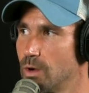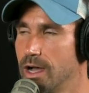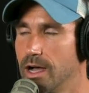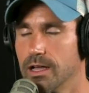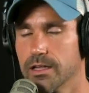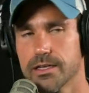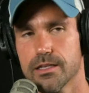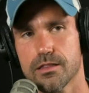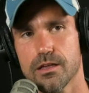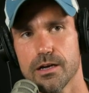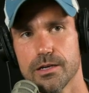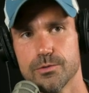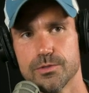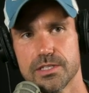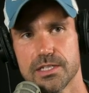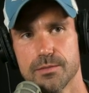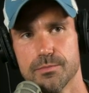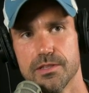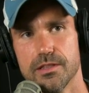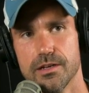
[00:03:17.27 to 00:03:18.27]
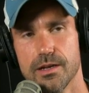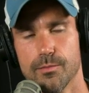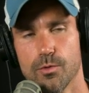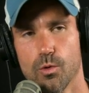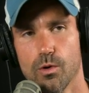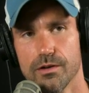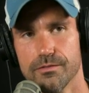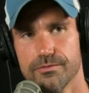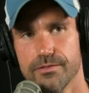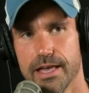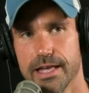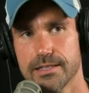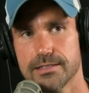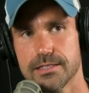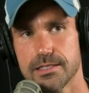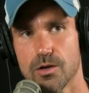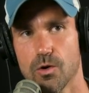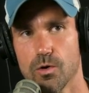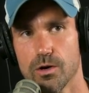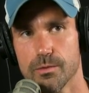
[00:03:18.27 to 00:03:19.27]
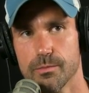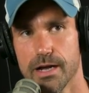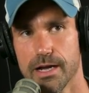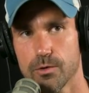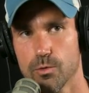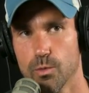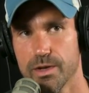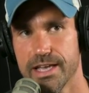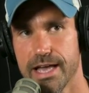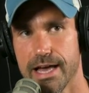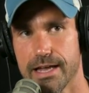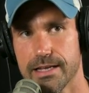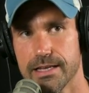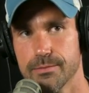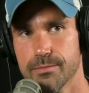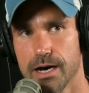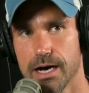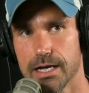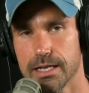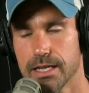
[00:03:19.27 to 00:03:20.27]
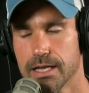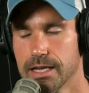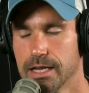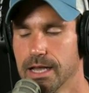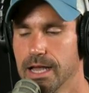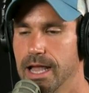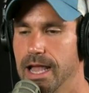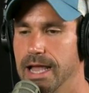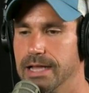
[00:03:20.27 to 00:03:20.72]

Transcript: well. He thought he was going to be the number one fantasy quarterback when we had him on, mm.